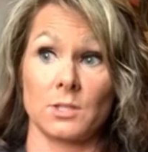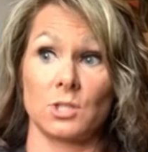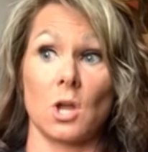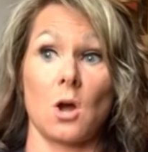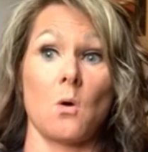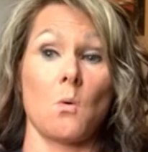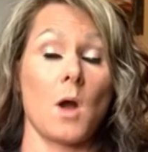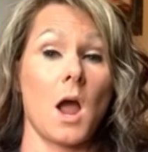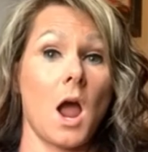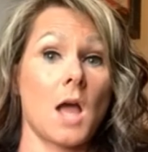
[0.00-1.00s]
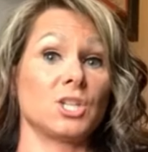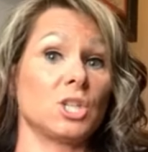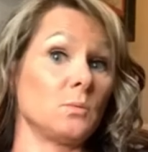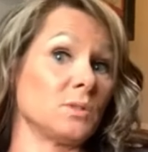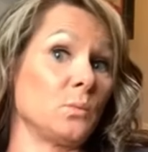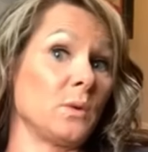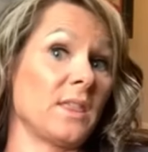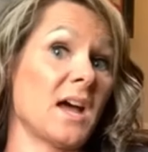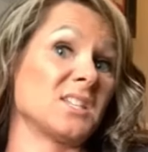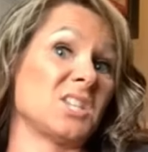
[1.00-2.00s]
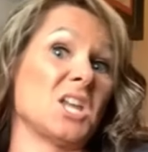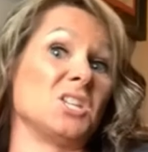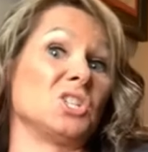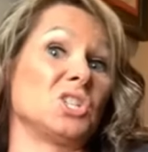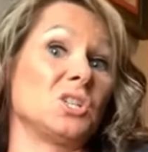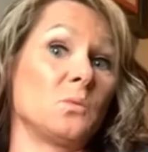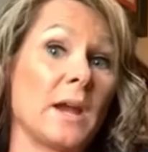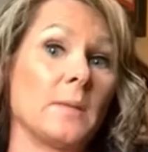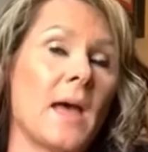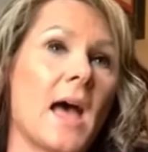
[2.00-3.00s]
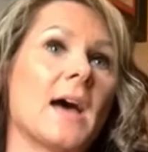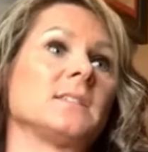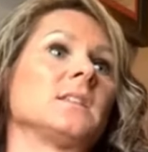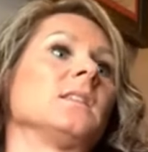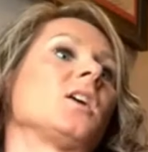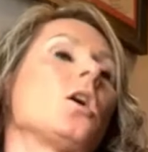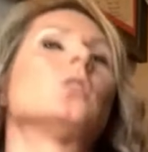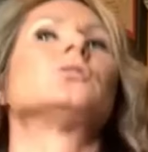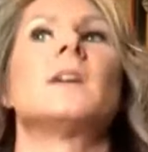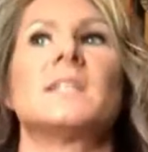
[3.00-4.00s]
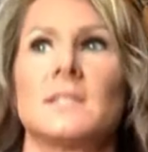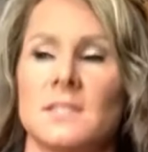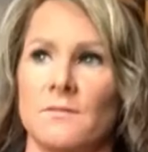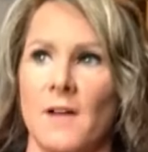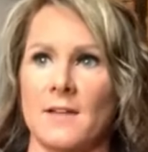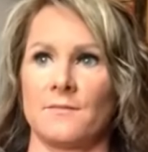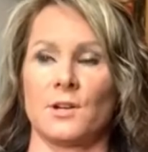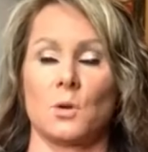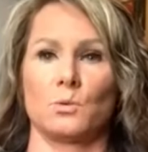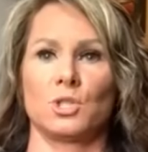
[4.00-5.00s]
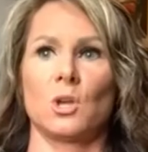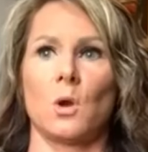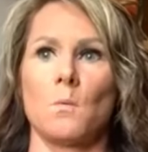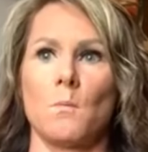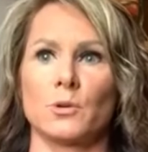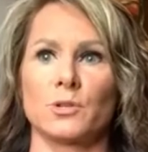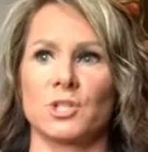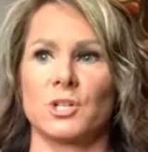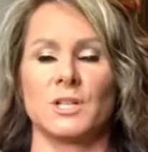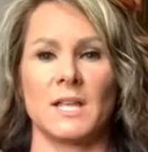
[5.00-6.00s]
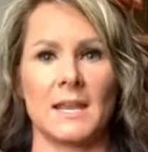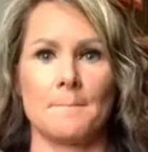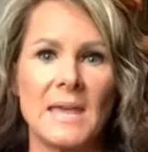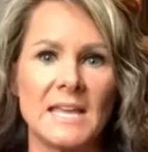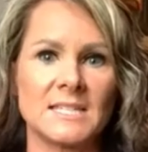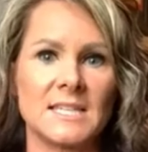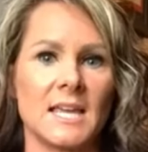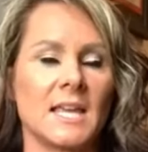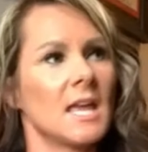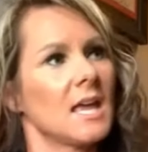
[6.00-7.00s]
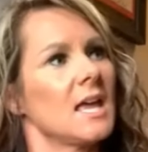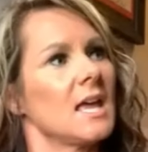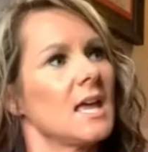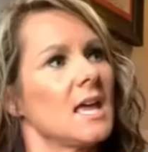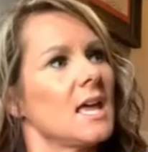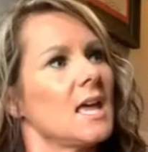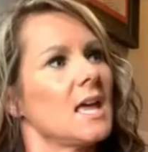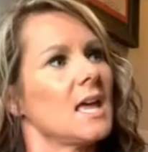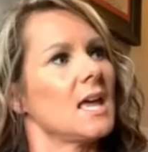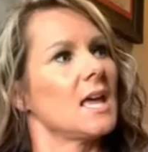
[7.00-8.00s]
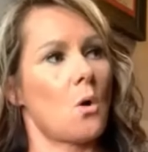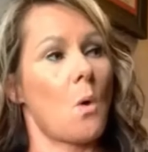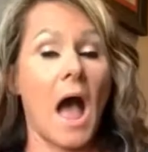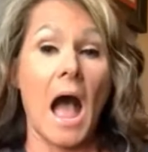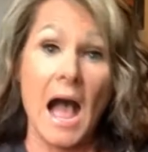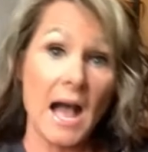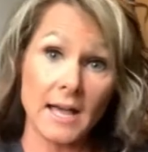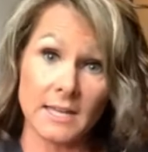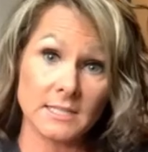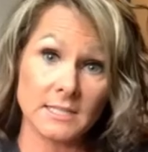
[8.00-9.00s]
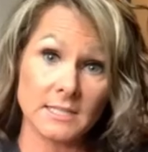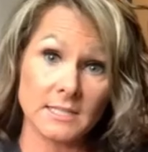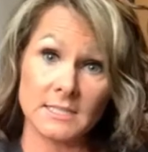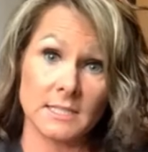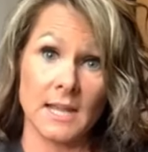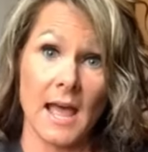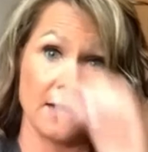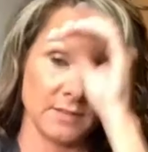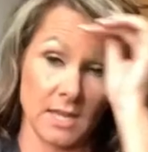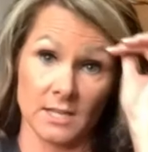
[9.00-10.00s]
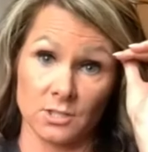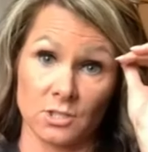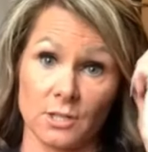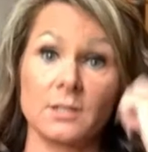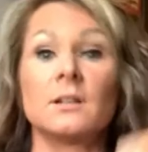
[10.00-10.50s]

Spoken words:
So she was with us and she ran past and they called her as a survivor, and it was so emotional and amazing. And so I didn't have cancer.